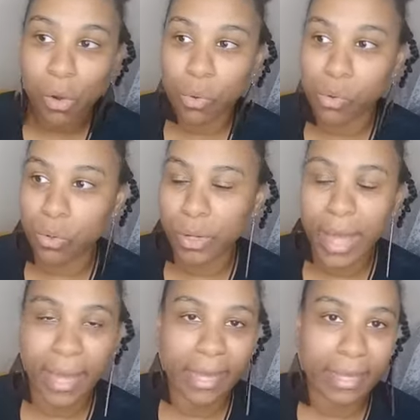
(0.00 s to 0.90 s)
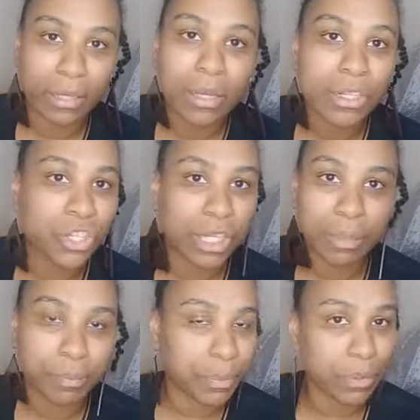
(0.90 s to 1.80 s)
or a
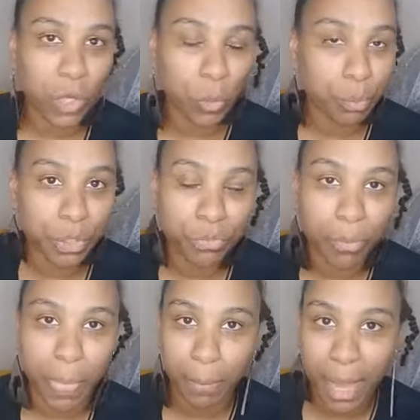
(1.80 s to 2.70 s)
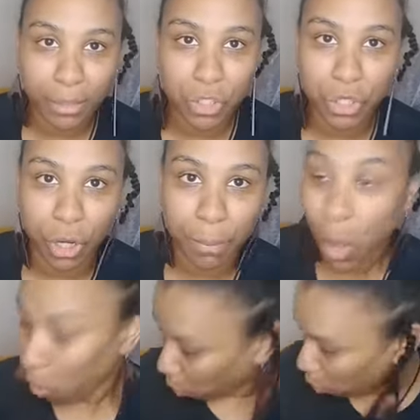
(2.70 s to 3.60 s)
cheap notebook from the pound shop,
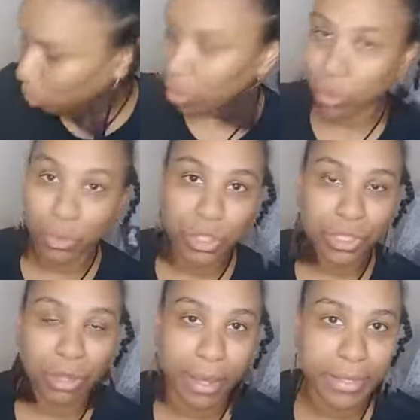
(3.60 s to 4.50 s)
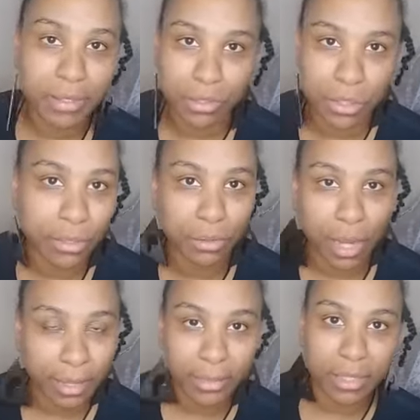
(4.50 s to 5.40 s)
or a gorgeous nice journal
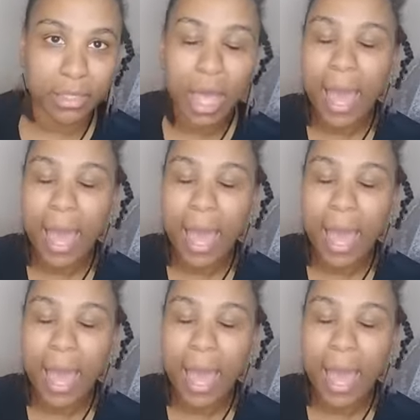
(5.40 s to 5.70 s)
like this.